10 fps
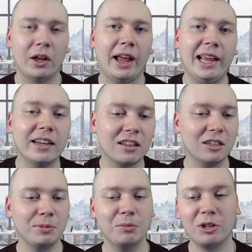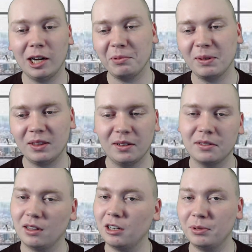And a lot of people were happy about
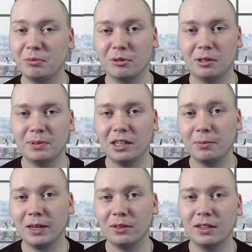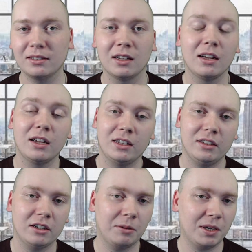this. A lot of people were upset about this.
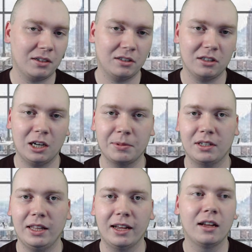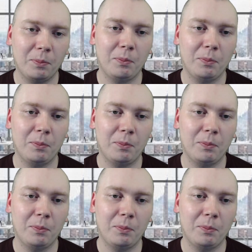You know, I'm not going to comment on that.